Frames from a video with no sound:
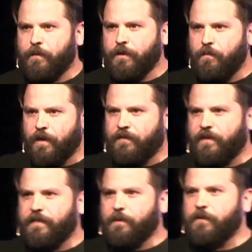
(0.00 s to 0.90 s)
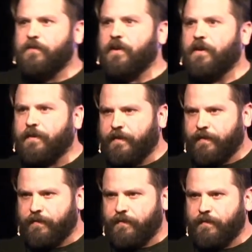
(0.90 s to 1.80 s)
Where you once thought there was
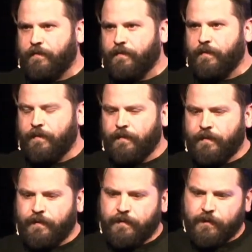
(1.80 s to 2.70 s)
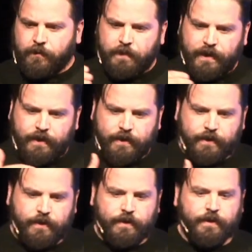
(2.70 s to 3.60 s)
darkness, there would be
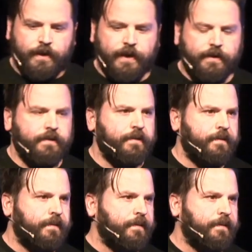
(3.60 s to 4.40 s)
light.